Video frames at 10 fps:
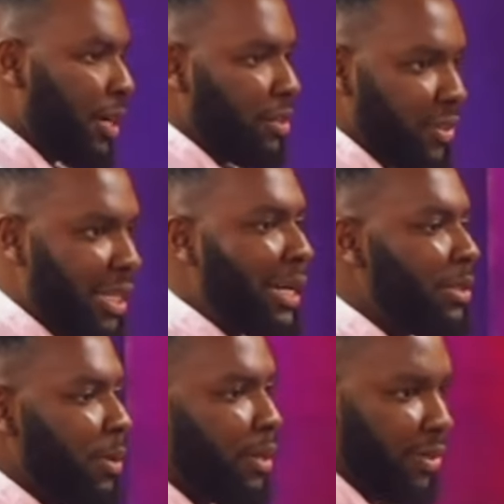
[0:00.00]
it's
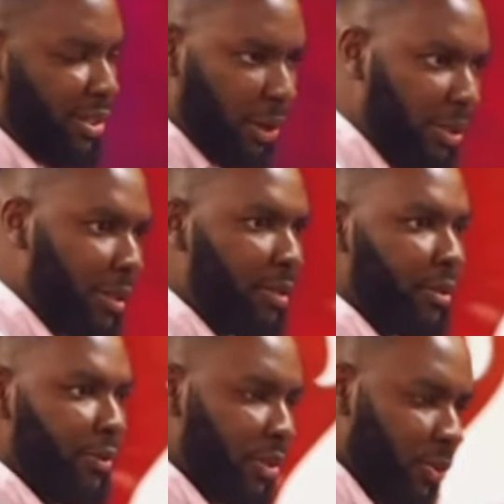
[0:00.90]
cashmere, if it's cotton,
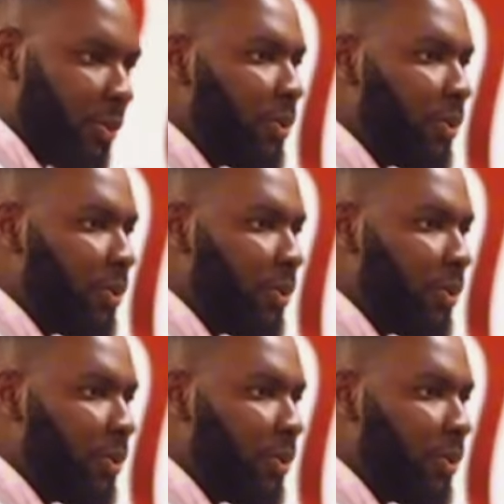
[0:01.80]
if it's wool.